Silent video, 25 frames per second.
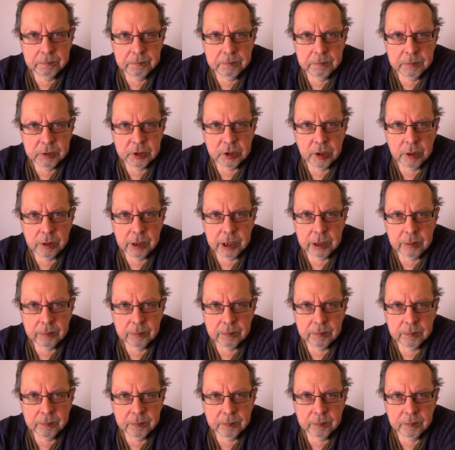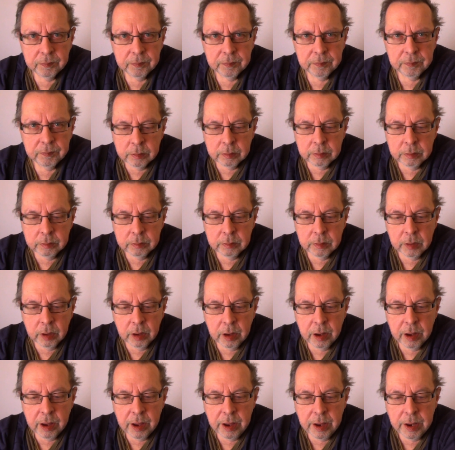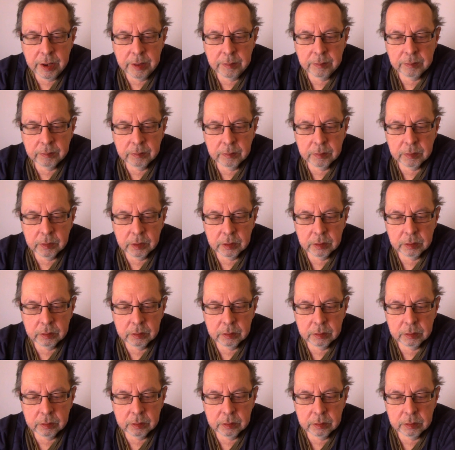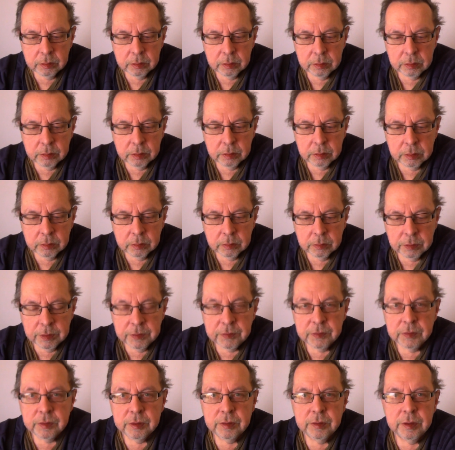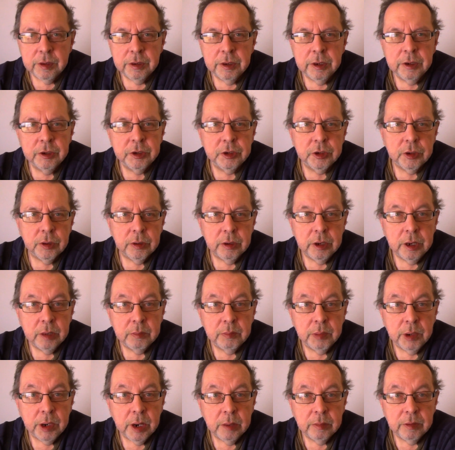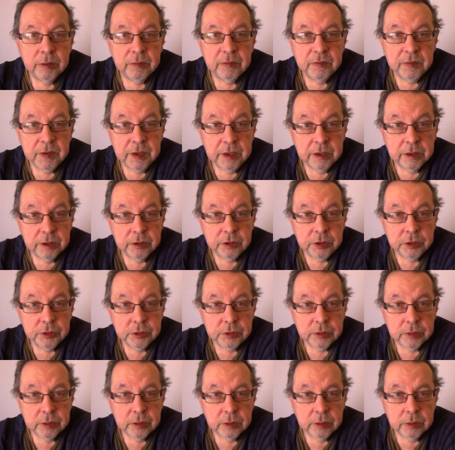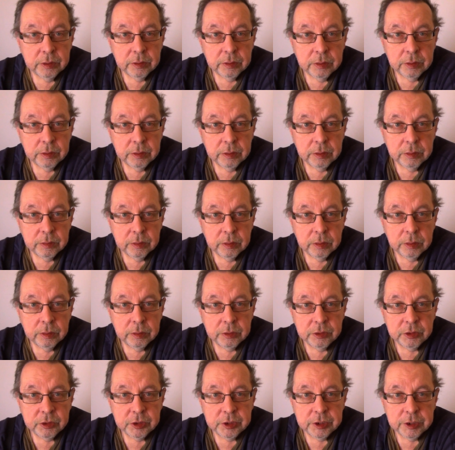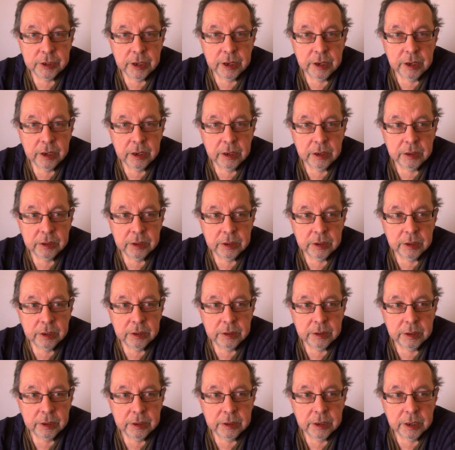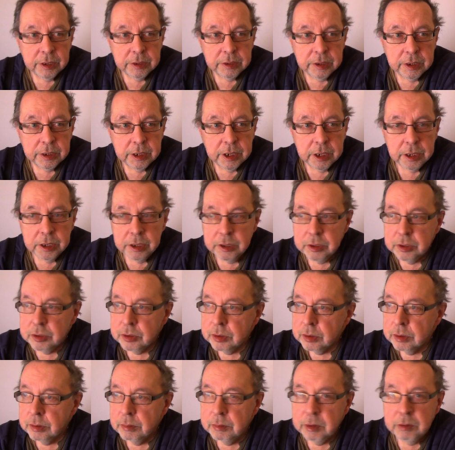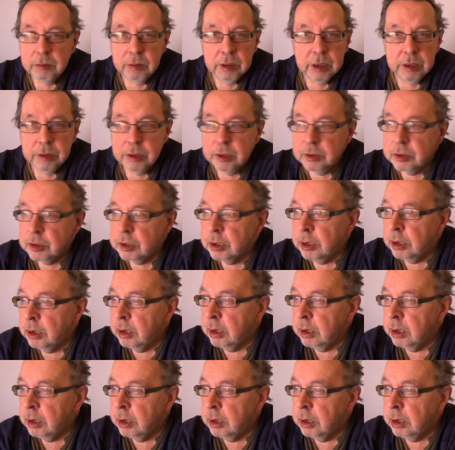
Sorry. I'm with the historian Barbara Fields, uh, who said in the 1980s, let me read this,